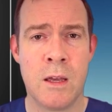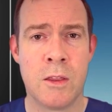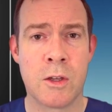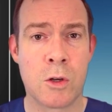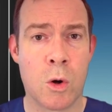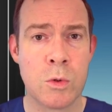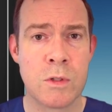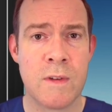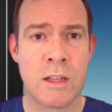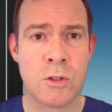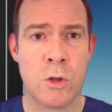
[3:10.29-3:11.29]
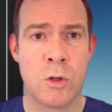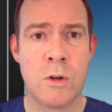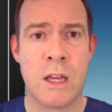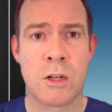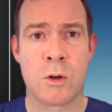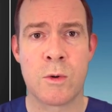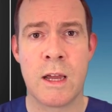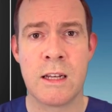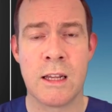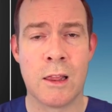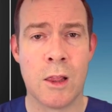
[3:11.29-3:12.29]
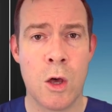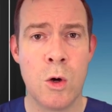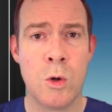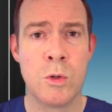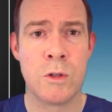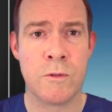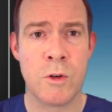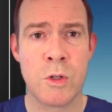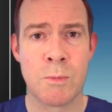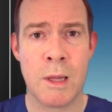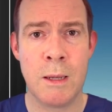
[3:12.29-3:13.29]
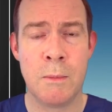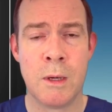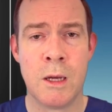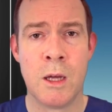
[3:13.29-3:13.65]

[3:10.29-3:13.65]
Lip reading: The goals of our surgery are to create a low diffuse bleb,